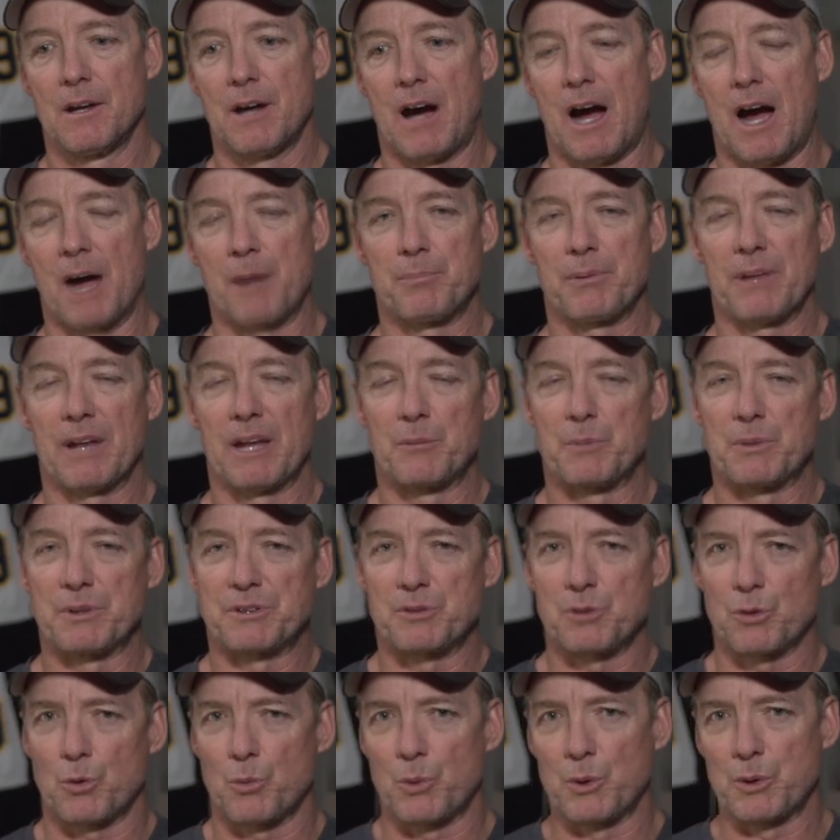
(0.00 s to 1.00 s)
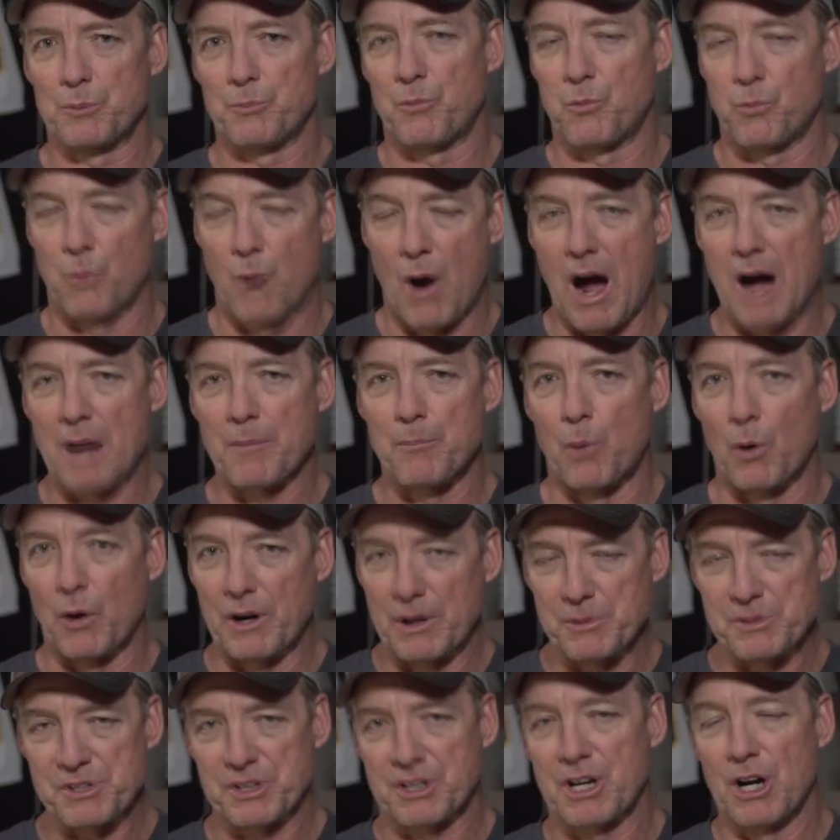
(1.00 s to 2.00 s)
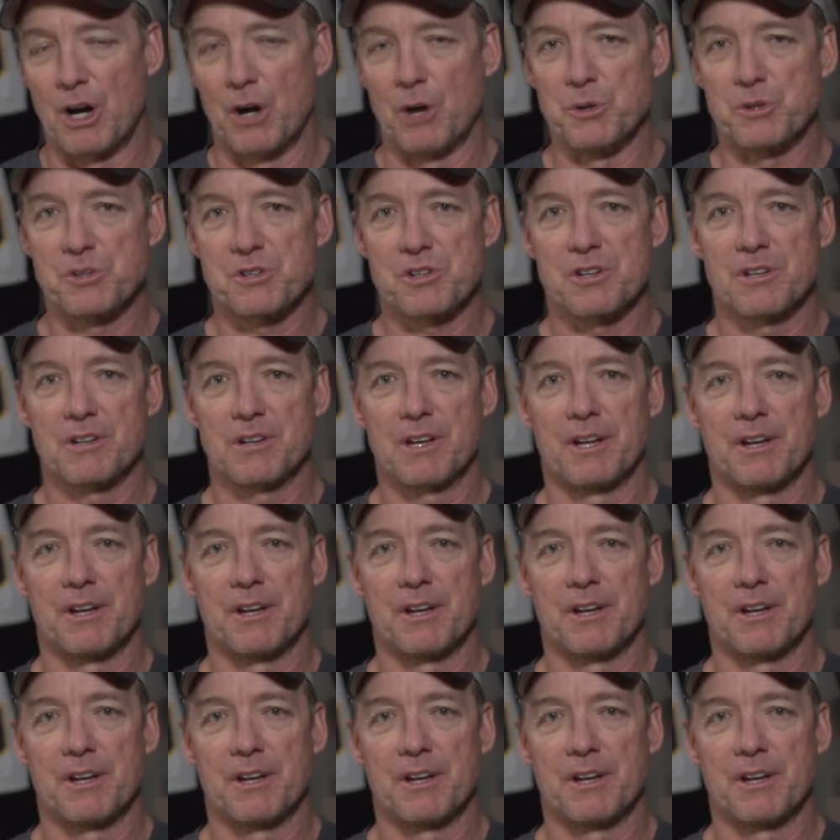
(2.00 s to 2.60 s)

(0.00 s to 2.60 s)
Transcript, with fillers: I played with Durwood Roqumore. He was a coach